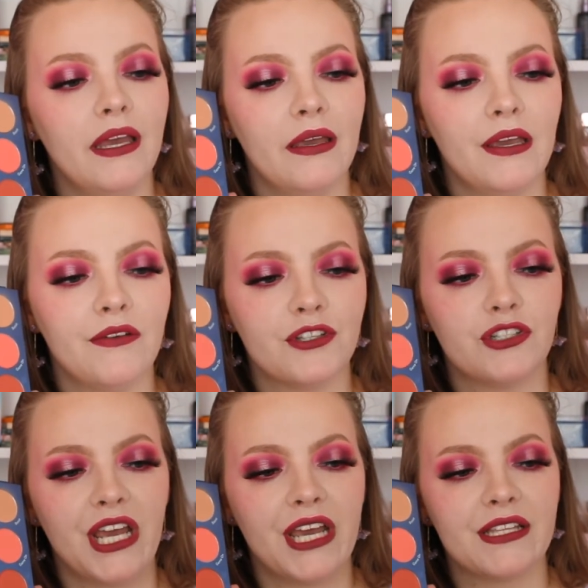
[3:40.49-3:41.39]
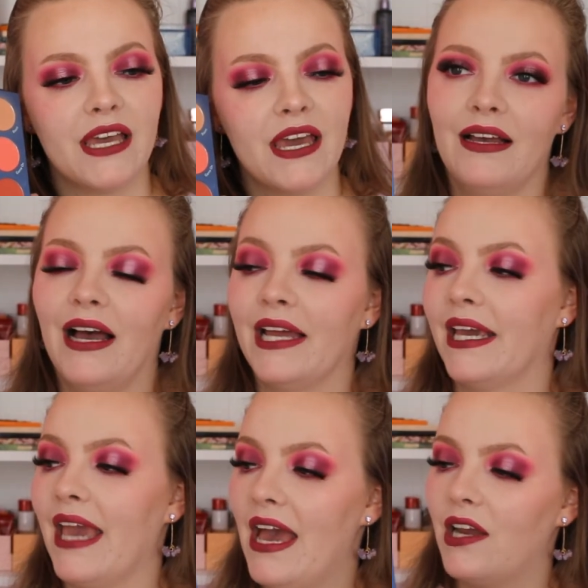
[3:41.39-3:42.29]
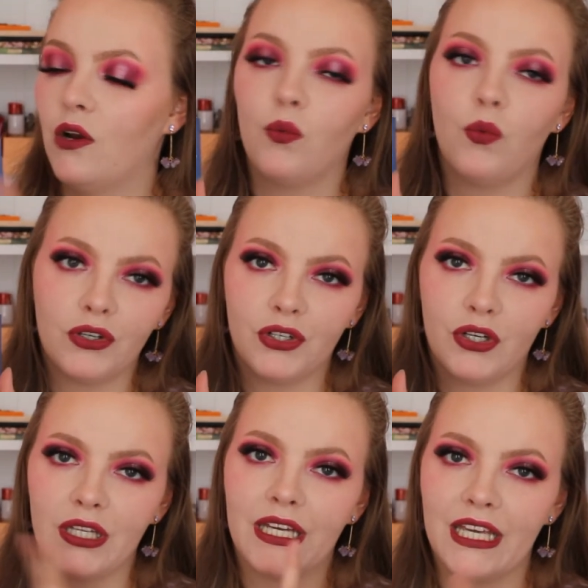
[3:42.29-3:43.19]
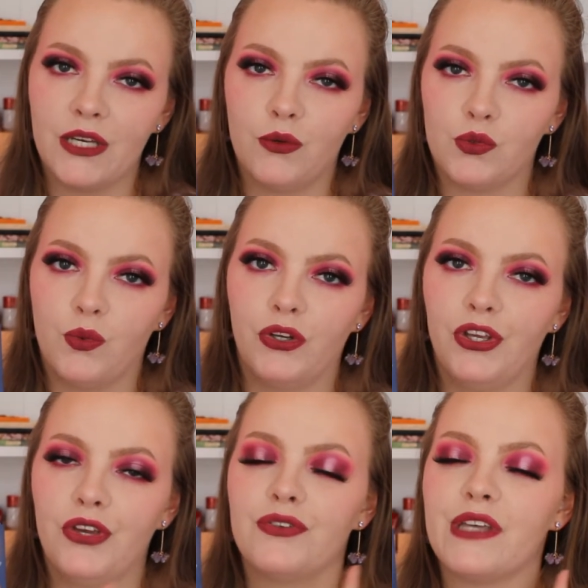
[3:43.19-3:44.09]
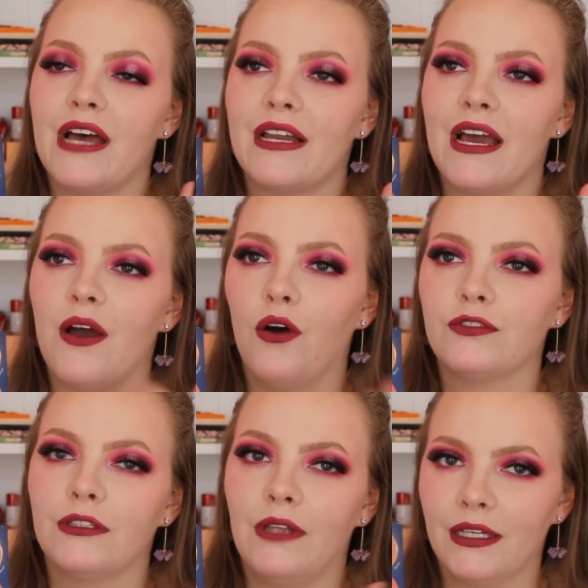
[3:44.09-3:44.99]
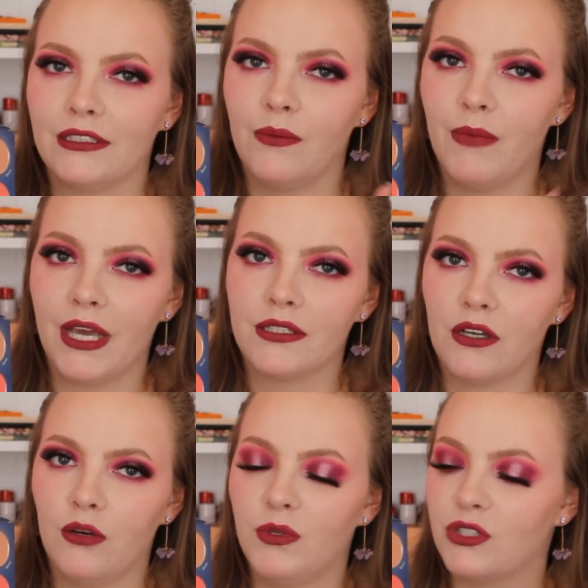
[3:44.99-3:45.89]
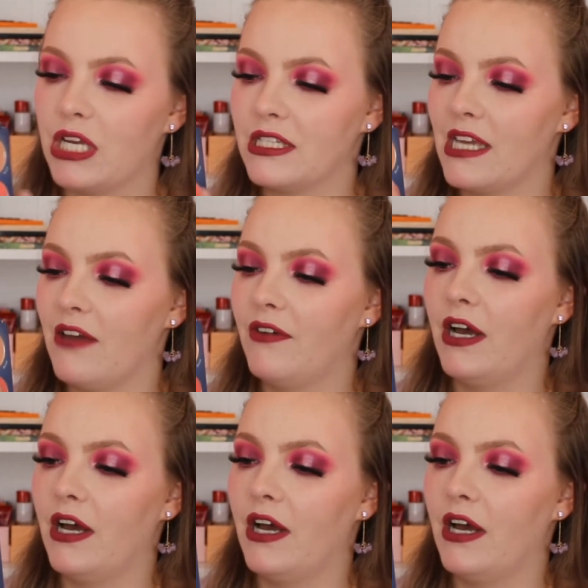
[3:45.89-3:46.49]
Here are the shades here. And again, one colour equals one use, and I often like to mix a couple of shades together.